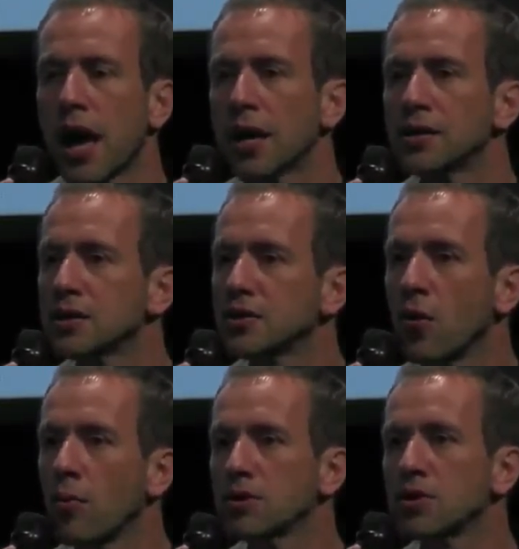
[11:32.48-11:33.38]
and just
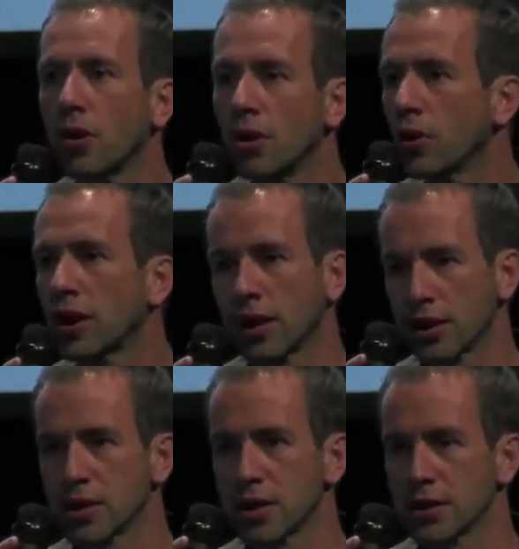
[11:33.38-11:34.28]
almost not looking
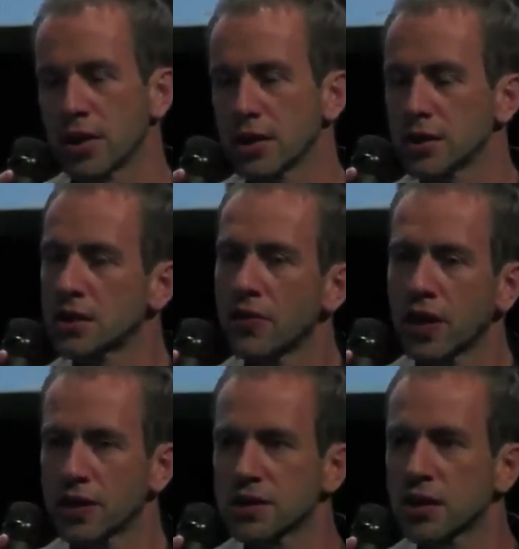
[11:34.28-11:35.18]
at it, just giving
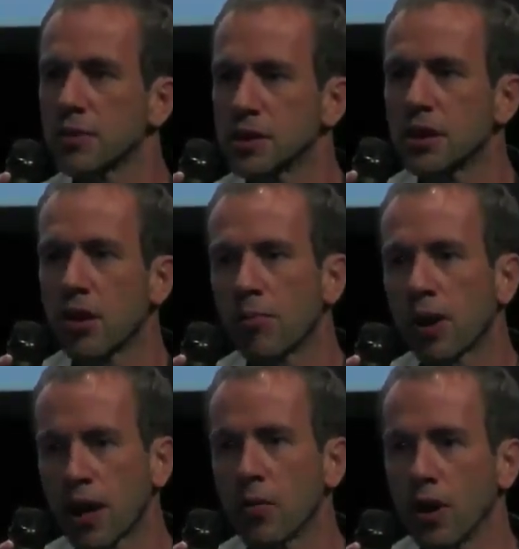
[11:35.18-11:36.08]
it to somebody to go and
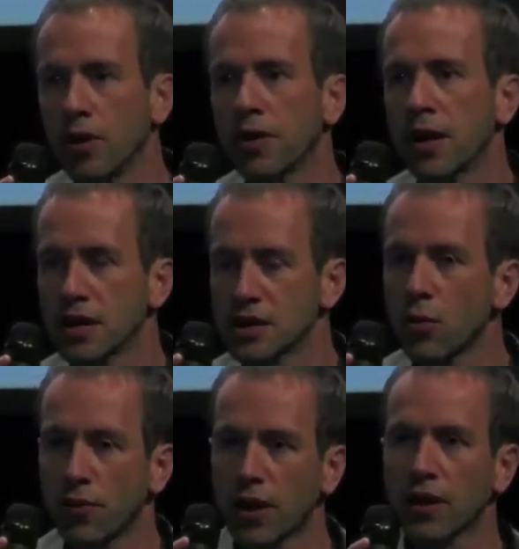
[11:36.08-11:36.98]
play with and see
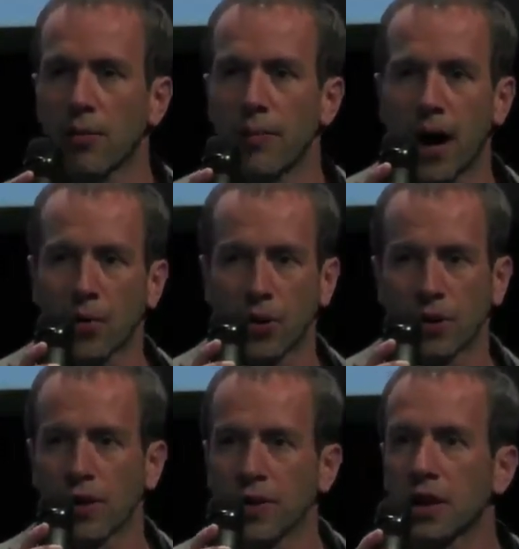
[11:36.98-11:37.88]
what they can come back with.
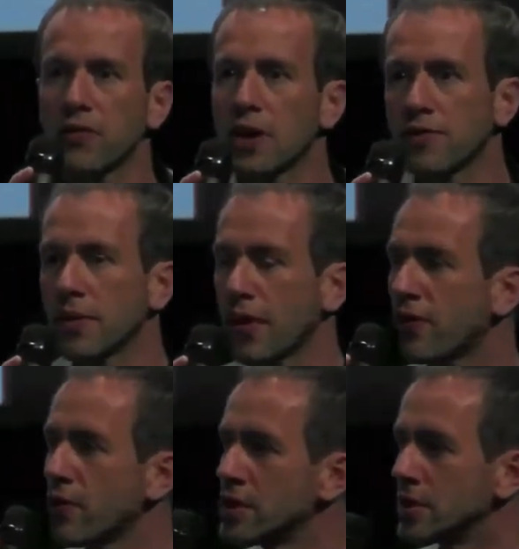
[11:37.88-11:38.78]
And I think if you give them that
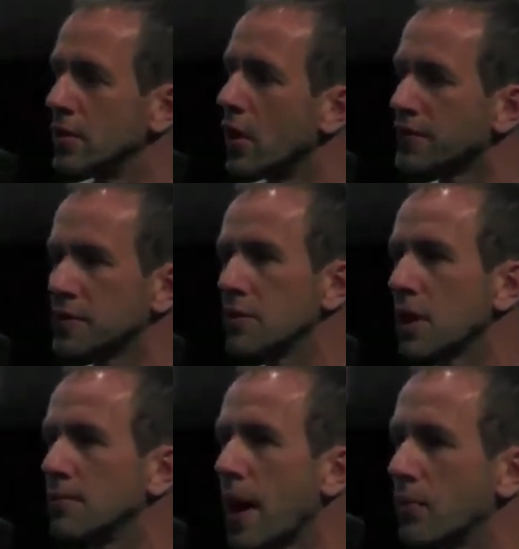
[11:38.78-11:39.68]
freedom, often you
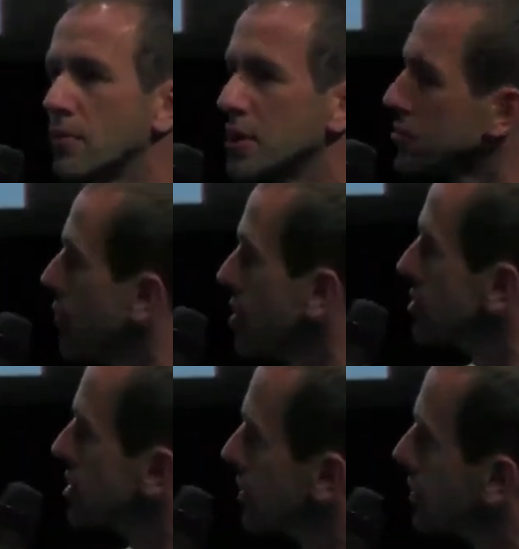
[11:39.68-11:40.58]
come back with much more
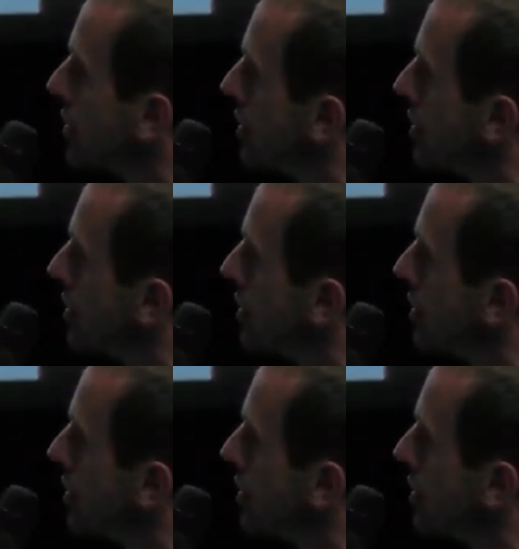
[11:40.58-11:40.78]
interesting